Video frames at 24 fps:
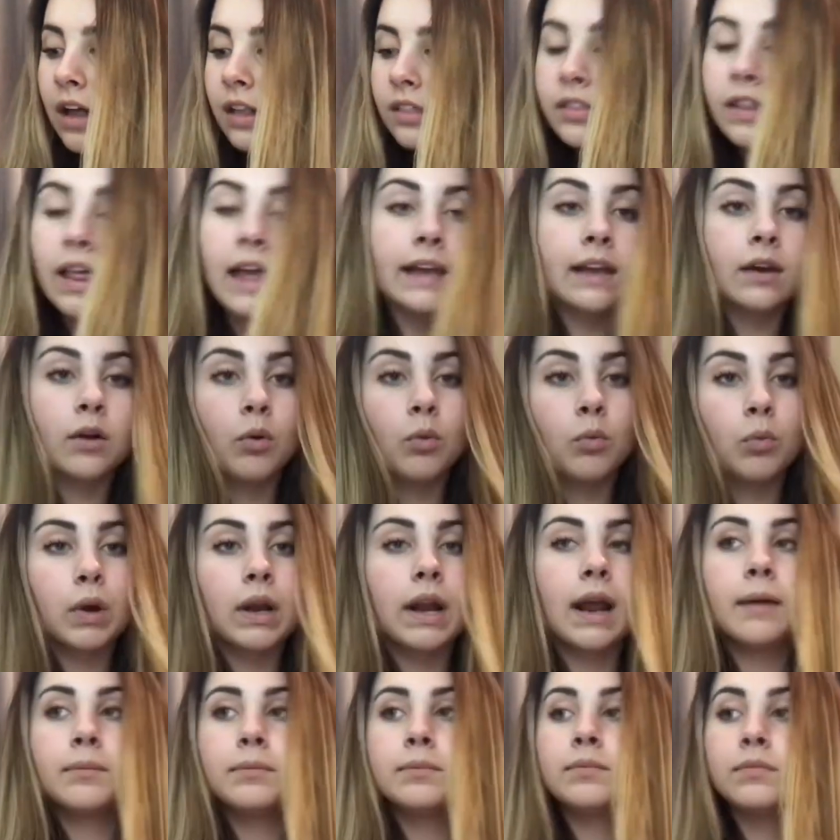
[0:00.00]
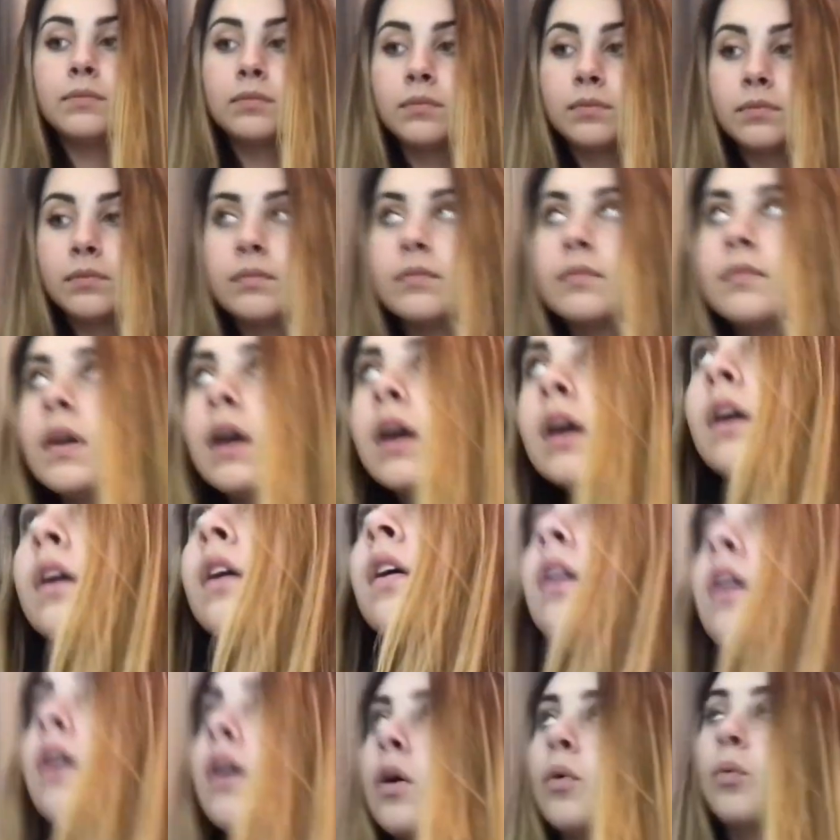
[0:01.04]
like, when I'm
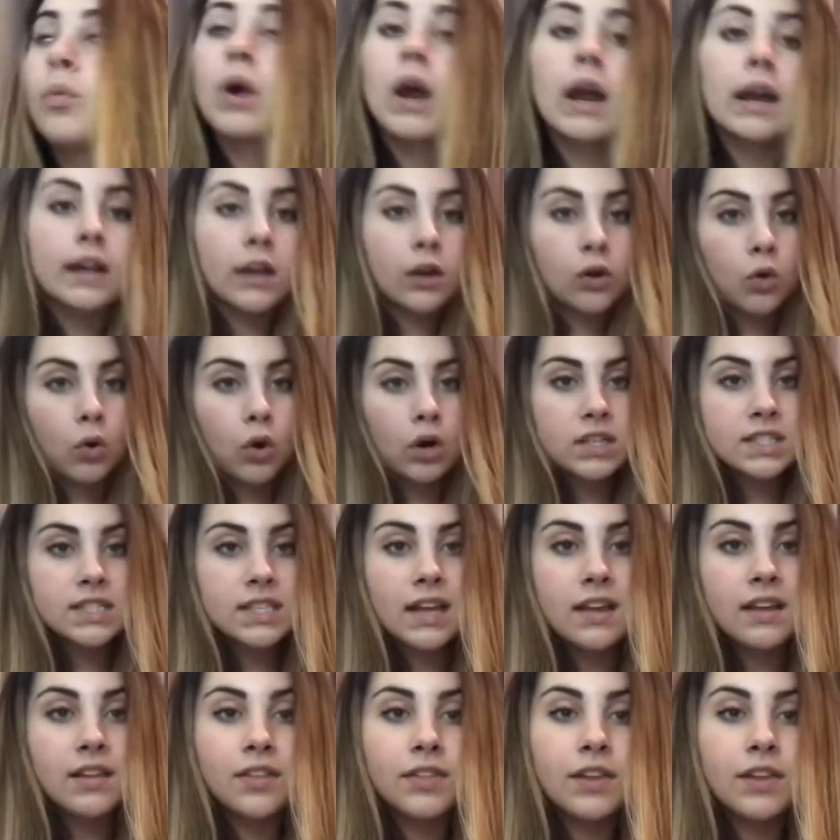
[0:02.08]
wearing a corset,